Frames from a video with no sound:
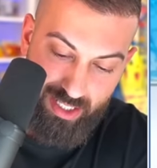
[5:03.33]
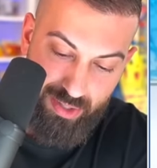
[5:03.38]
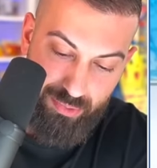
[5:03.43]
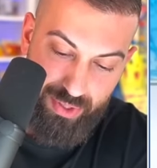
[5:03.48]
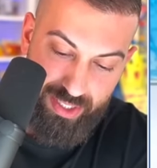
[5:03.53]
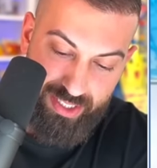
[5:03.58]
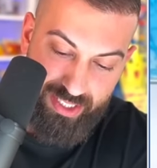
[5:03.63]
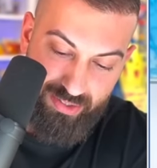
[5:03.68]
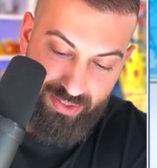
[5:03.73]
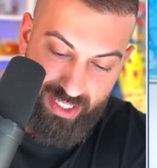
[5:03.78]
Can
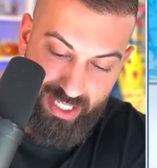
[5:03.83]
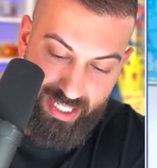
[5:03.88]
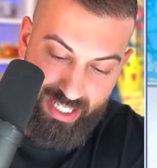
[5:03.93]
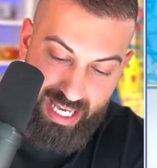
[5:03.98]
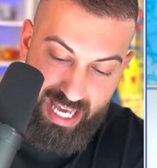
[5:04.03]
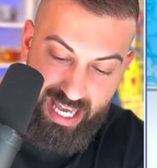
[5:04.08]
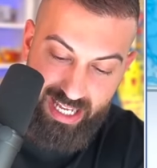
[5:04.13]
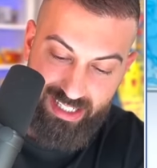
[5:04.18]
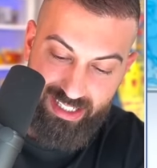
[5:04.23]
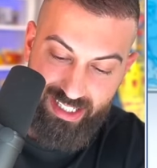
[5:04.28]
we do it
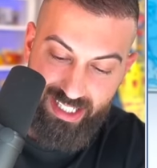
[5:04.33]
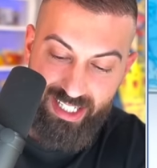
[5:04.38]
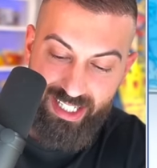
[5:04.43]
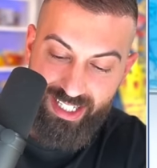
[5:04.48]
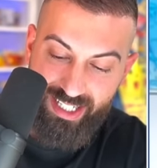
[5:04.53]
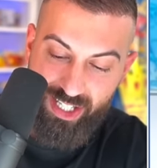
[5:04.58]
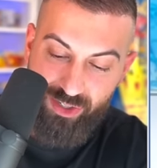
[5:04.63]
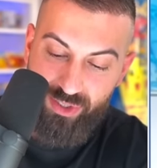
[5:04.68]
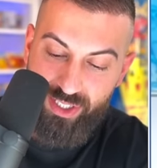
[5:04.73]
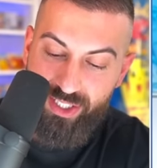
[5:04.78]
again?
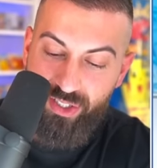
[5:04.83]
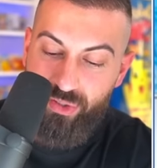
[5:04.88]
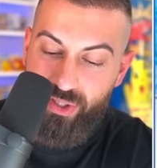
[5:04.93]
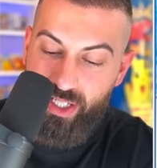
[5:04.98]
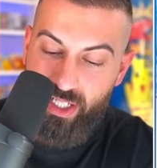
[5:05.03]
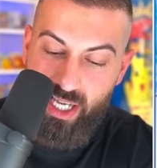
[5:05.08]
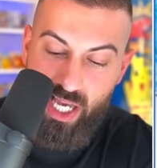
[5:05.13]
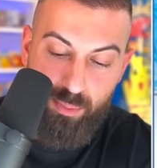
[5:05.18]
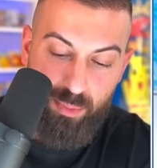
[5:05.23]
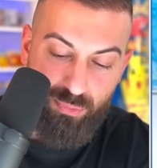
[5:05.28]
Can we do it
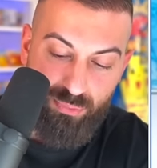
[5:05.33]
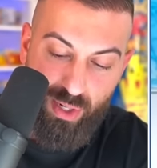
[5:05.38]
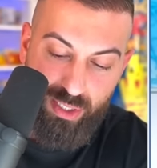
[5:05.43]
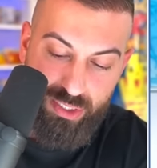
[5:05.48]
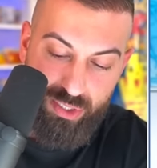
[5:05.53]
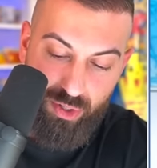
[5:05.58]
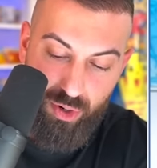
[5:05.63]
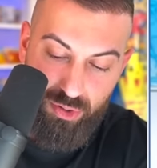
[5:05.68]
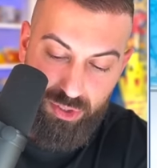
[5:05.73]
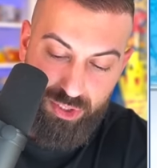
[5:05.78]
again?
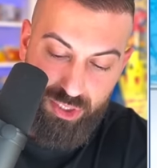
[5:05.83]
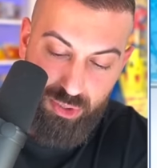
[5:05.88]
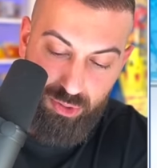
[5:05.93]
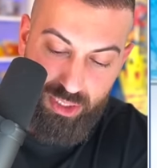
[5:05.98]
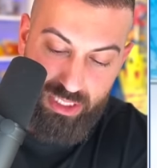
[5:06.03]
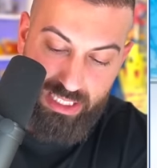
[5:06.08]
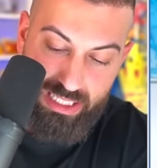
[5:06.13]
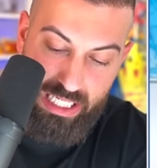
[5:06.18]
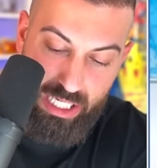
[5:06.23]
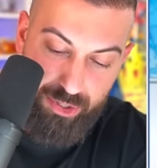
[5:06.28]
Professor Oak's new
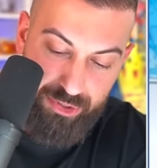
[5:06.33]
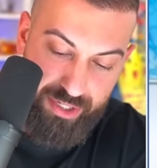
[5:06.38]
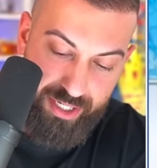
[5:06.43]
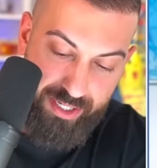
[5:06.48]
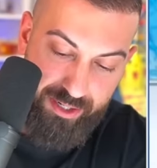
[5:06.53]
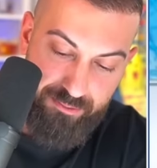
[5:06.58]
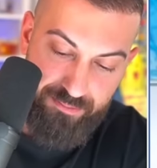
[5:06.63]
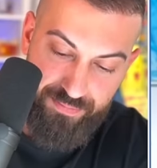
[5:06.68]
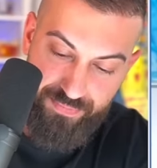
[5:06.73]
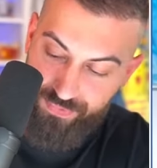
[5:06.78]
theory.
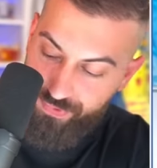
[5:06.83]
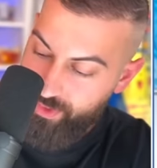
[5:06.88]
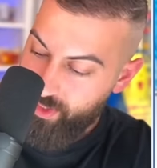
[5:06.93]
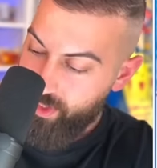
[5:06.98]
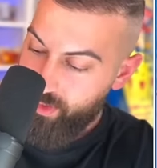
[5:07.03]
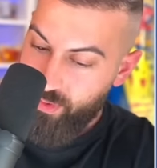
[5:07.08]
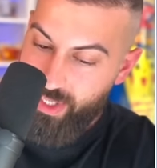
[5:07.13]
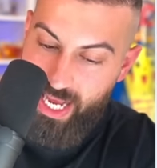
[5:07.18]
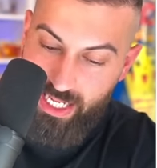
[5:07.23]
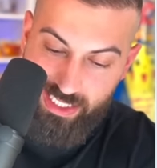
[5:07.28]

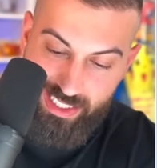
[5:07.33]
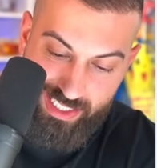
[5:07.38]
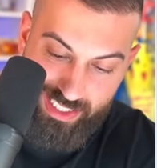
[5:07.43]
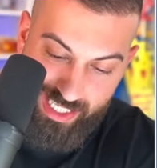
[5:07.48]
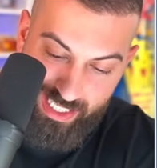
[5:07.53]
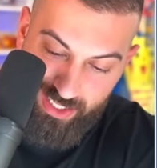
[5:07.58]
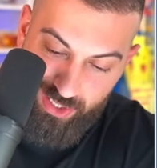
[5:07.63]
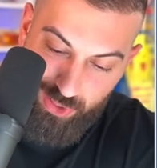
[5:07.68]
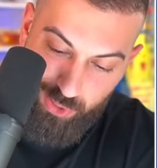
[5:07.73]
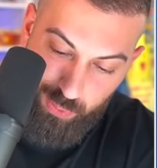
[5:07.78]
We got
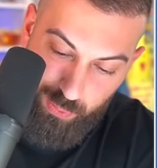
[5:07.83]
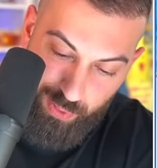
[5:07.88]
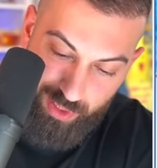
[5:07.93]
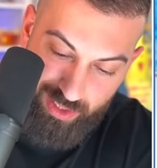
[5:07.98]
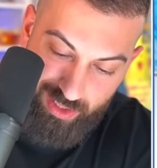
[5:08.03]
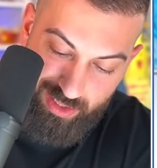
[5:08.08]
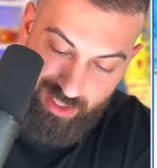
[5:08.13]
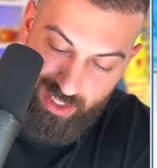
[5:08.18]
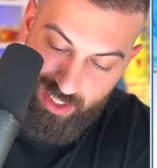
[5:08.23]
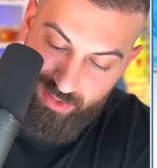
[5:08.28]

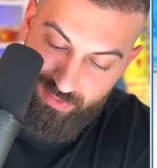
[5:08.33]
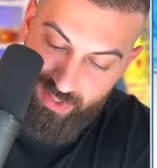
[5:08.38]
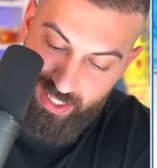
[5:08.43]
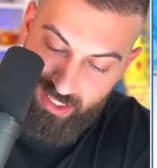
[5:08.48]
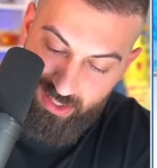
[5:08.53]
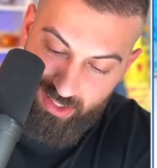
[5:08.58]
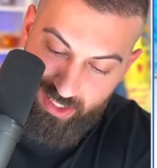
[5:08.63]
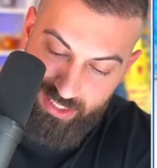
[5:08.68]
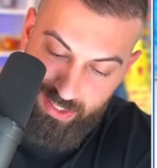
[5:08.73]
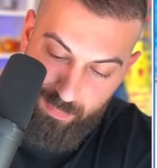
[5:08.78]
Cyndaquil. Oh
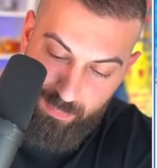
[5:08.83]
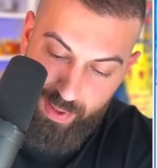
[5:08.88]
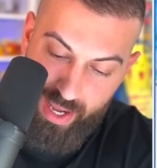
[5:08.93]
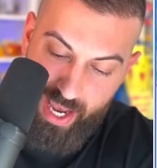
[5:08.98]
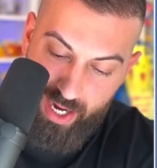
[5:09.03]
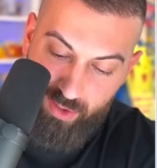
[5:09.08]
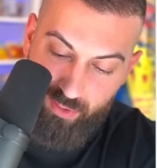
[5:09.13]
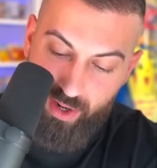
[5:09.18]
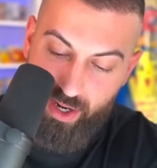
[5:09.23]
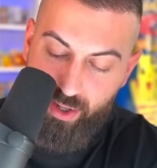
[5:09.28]
man, look at the
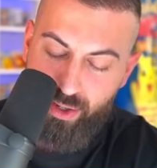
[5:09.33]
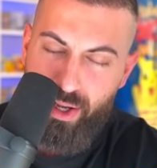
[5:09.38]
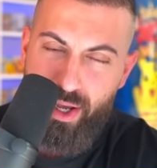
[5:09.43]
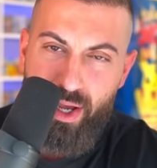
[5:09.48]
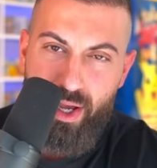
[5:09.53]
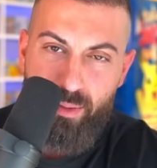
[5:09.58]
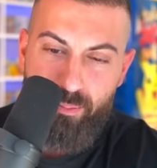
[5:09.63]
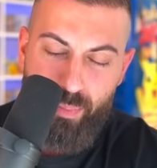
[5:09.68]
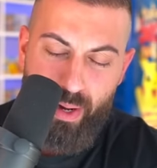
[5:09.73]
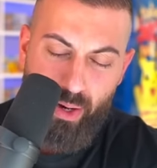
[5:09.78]
background.
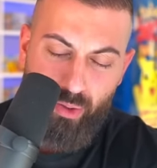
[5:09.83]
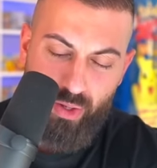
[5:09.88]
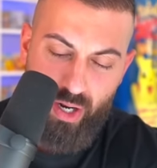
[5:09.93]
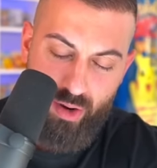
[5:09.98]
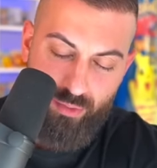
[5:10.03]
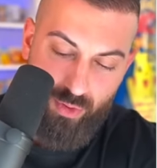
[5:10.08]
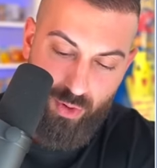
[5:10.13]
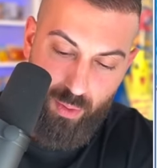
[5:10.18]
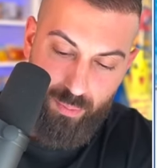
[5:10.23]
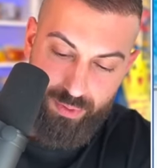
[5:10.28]
Barely
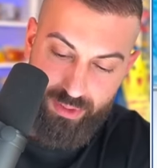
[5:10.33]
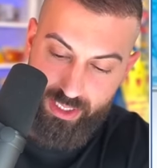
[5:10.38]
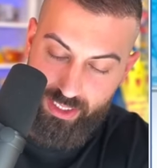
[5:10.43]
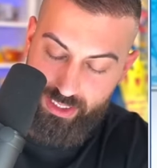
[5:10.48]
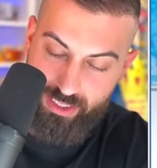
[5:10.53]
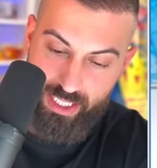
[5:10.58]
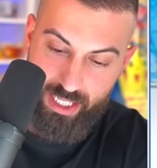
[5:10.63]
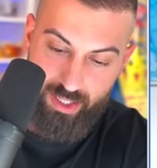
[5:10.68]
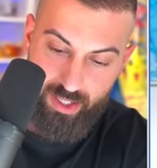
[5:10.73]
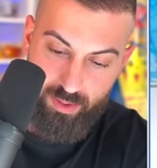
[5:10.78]
ever opened
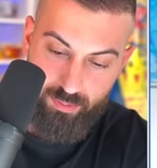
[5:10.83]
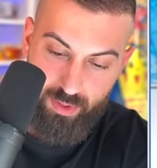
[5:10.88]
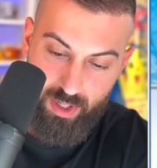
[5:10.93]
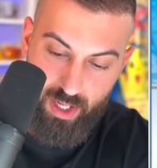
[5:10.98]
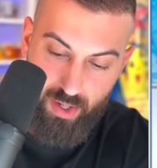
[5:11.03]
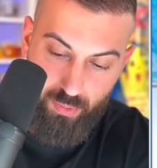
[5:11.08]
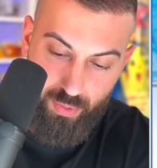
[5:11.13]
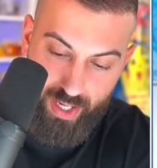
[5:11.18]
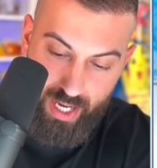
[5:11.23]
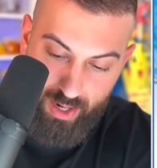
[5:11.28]
this setup.
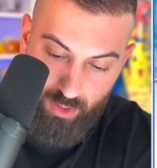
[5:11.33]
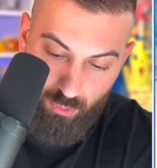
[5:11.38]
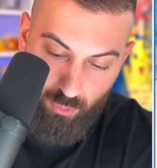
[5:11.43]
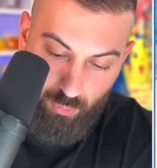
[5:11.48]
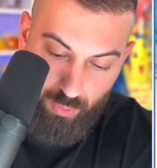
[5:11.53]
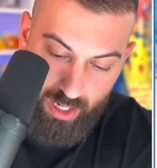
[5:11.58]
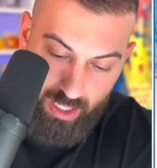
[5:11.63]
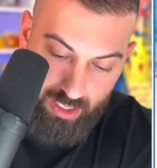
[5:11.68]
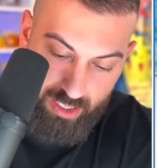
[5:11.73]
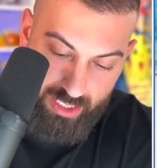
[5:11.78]
We got a
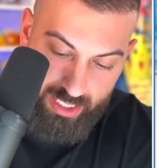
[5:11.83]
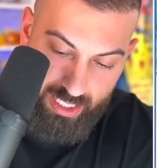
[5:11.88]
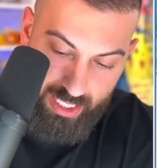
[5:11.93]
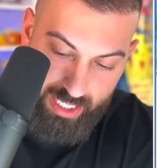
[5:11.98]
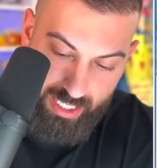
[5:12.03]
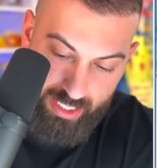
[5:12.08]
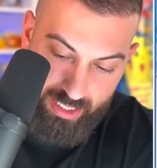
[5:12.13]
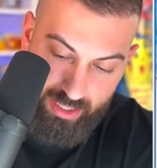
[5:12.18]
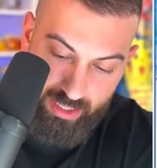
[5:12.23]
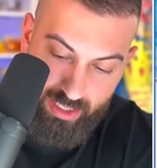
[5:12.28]

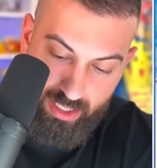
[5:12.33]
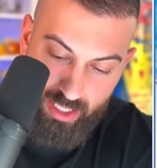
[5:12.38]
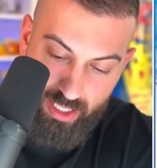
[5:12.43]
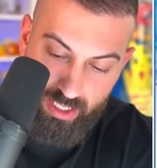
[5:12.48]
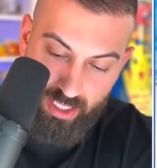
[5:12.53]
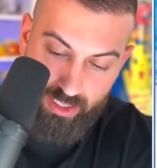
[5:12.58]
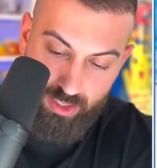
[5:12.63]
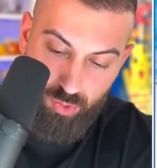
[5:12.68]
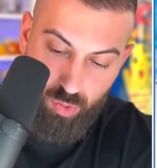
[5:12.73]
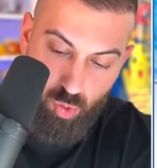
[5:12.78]
Relicant.
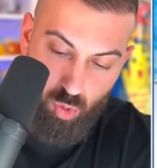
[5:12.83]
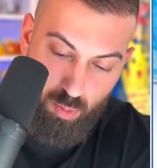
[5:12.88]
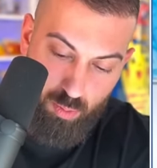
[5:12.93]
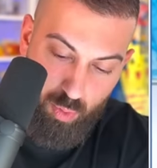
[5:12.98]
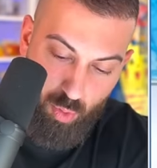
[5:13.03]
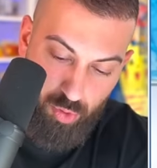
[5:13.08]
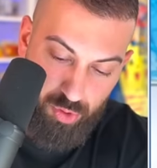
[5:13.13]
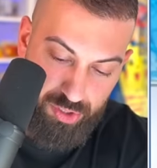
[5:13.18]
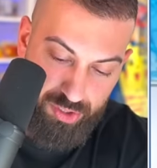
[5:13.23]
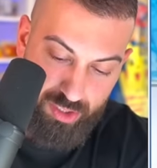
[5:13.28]
Got the cool
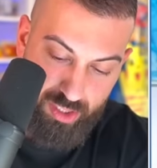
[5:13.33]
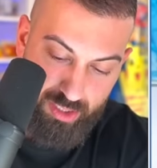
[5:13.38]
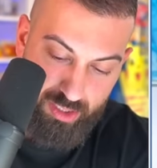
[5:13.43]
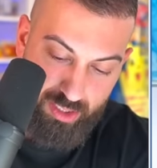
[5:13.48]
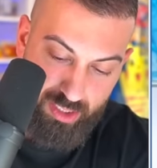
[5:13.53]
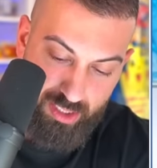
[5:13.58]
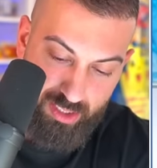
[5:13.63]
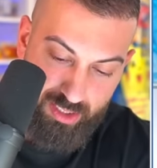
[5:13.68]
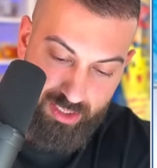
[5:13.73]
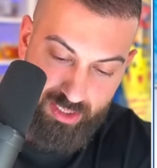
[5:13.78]
borders on
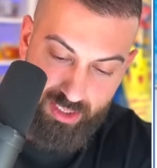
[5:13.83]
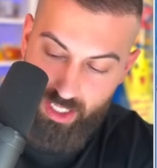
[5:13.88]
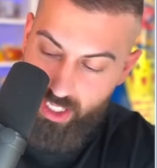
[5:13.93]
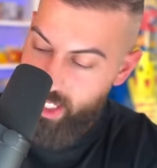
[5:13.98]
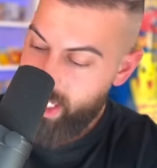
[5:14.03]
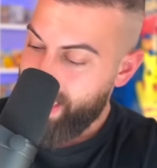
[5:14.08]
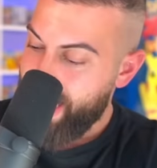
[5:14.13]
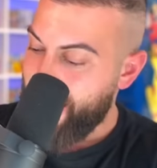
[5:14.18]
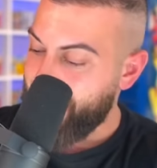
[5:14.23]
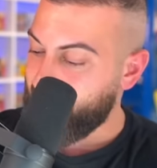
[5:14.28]
these.
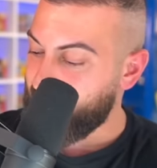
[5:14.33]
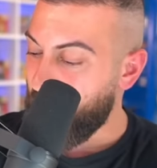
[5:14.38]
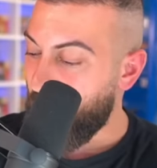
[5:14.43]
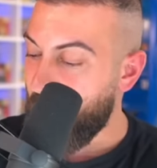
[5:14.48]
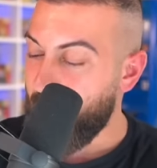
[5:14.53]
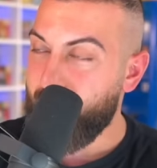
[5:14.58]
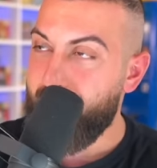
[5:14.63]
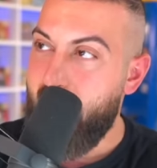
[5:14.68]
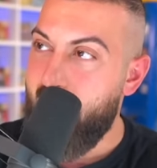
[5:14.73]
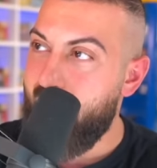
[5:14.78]
Got a
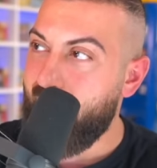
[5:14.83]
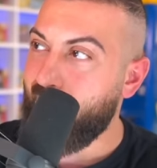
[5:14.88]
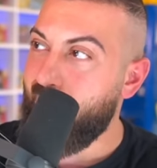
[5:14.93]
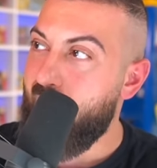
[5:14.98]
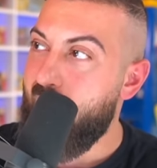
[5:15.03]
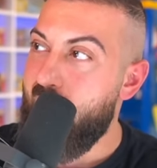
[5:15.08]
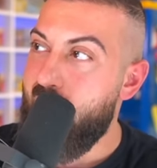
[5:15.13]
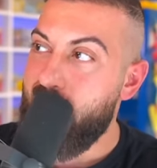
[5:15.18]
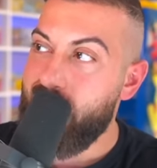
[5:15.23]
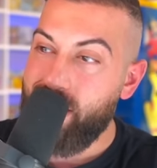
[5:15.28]
Totodile
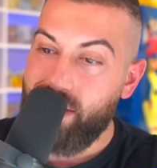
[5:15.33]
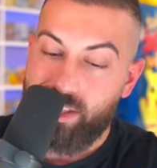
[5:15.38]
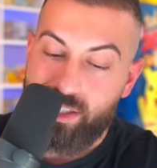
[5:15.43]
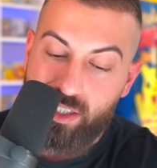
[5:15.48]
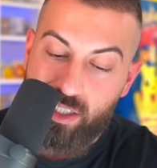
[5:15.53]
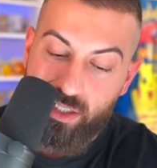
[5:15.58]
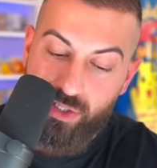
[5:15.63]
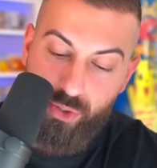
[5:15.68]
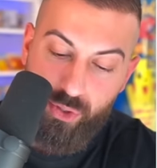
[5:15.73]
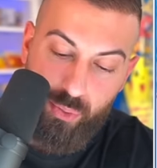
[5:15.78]
and a
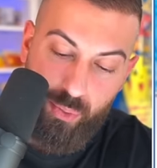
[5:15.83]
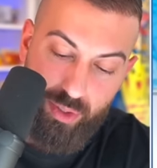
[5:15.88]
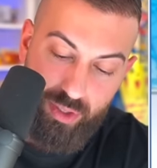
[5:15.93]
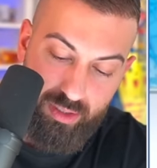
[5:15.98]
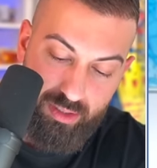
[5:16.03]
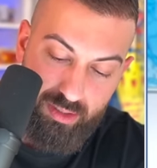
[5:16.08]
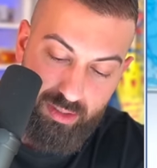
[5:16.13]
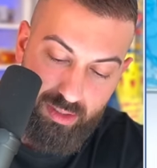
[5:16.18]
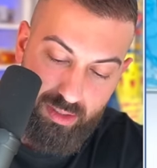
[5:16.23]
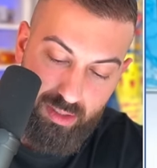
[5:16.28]

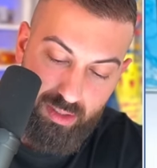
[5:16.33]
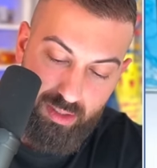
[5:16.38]
Cyndaquil.